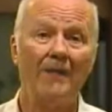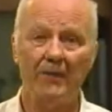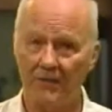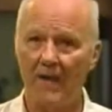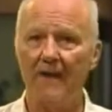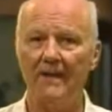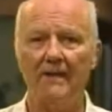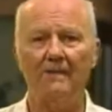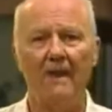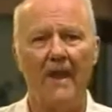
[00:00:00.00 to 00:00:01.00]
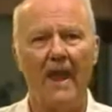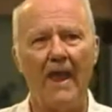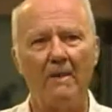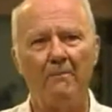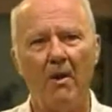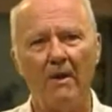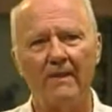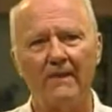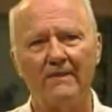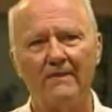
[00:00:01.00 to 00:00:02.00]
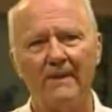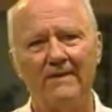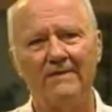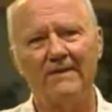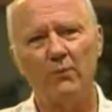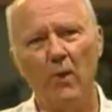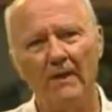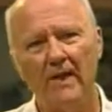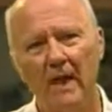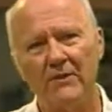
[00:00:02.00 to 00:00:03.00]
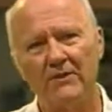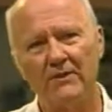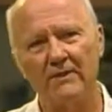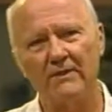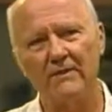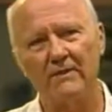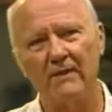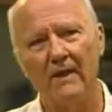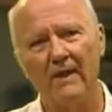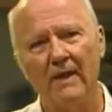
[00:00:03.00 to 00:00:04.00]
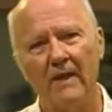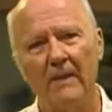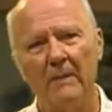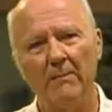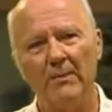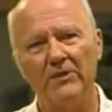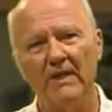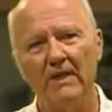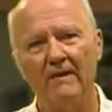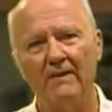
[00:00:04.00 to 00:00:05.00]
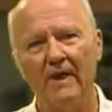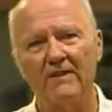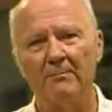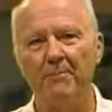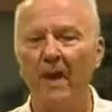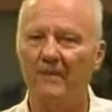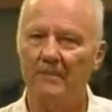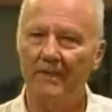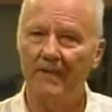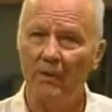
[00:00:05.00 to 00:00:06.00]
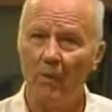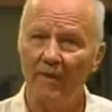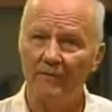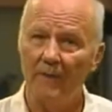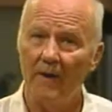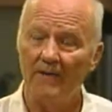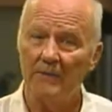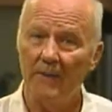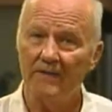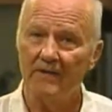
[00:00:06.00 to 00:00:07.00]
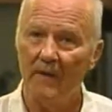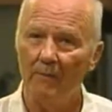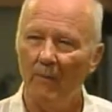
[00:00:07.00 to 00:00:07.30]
just an idea. And part of this is this one consciousness can be perceived as possibility ways behind space-time.